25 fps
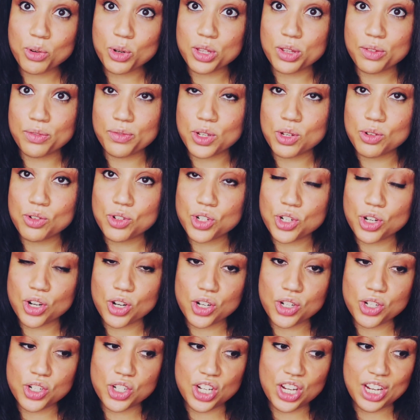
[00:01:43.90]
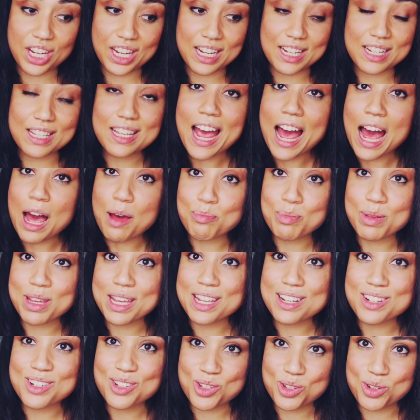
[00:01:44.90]
for the future. She can tap
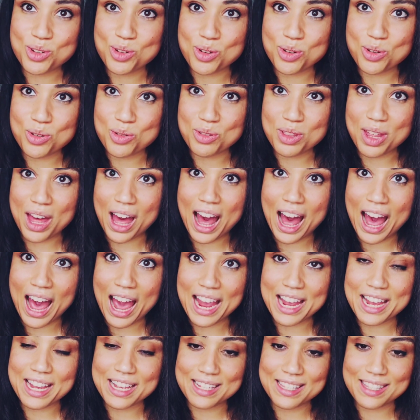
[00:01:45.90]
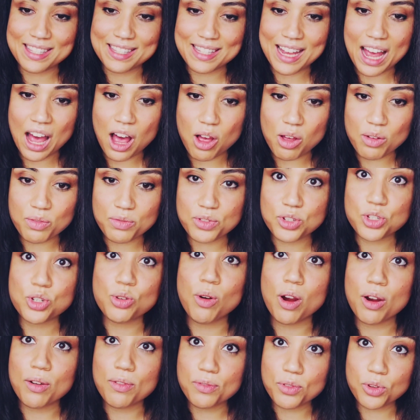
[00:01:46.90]
into the highest self,
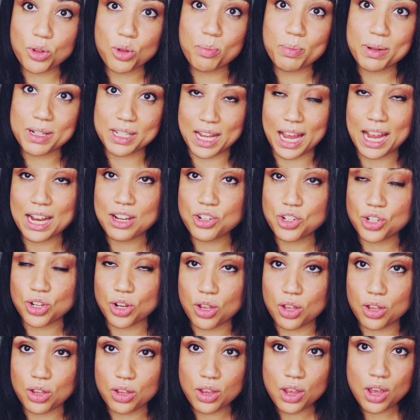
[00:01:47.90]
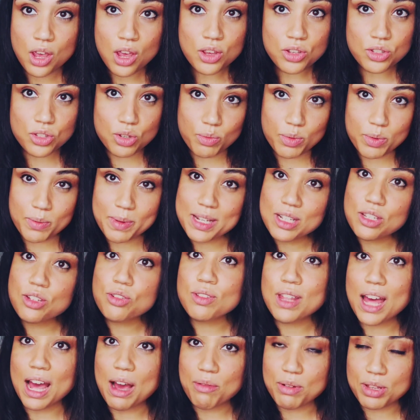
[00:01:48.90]
to our full potential. So when we
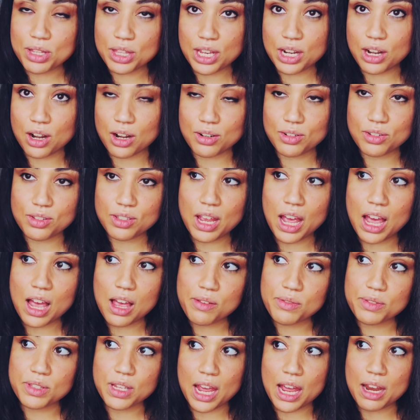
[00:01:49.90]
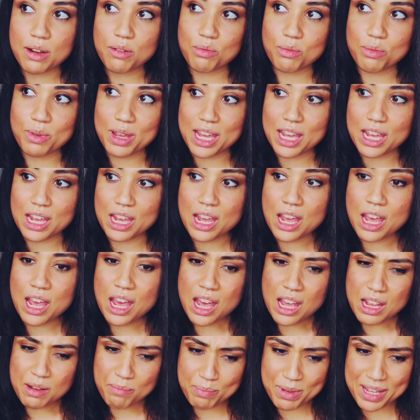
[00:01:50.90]
do that within ourselves and we
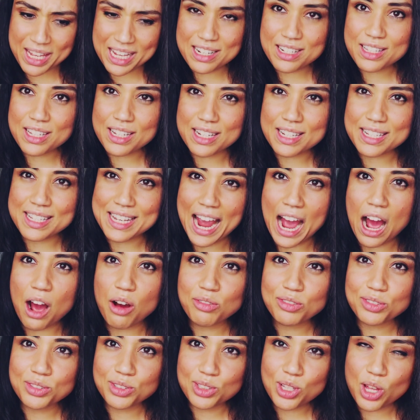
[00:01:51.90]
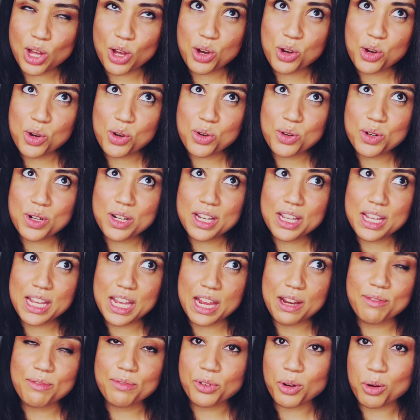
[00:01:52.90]
begin to
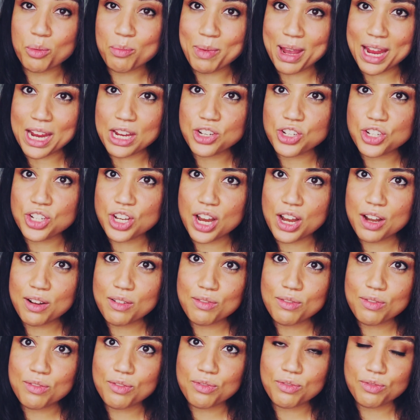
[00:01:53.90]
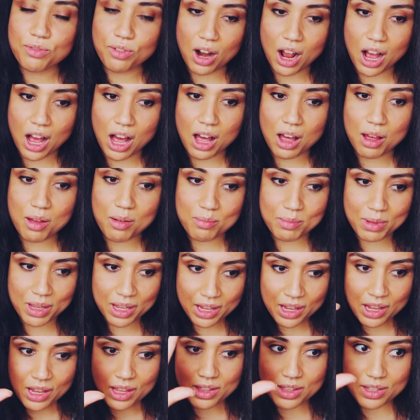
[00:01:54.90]
download information
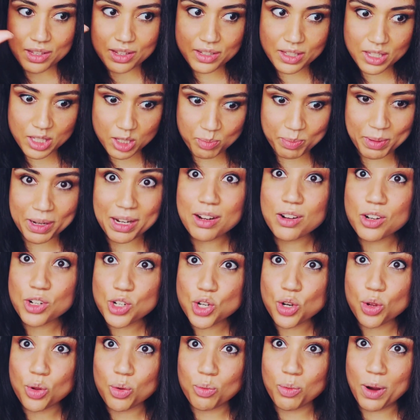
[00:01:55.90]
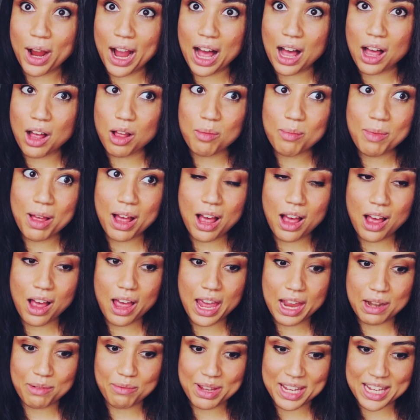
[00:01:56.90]
from the spiritual realm
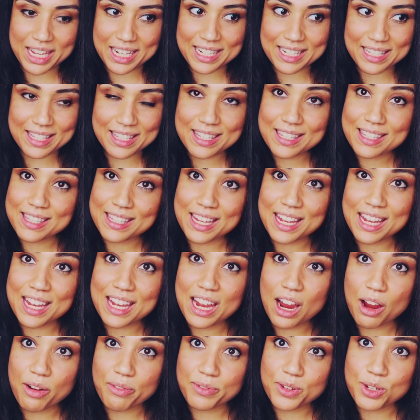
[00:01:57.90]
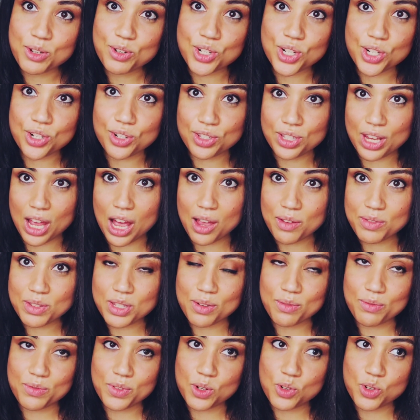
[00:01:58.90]
and we can see our future
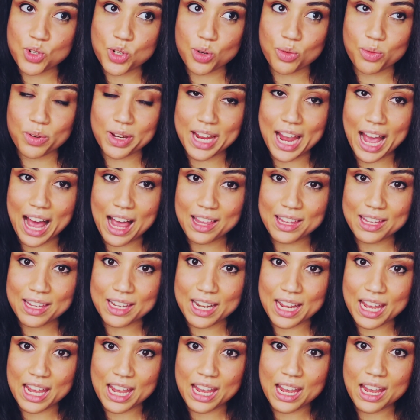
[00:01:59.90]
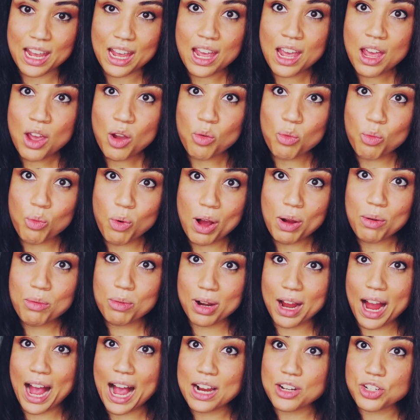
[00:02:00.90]
selves and future reality, what
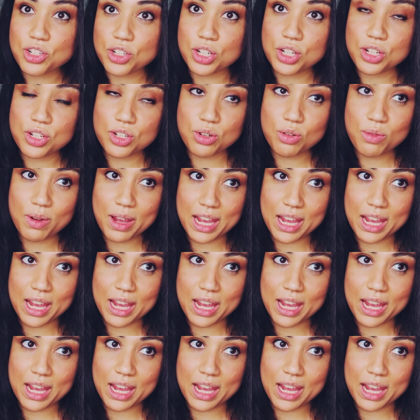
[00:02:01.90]
we're actually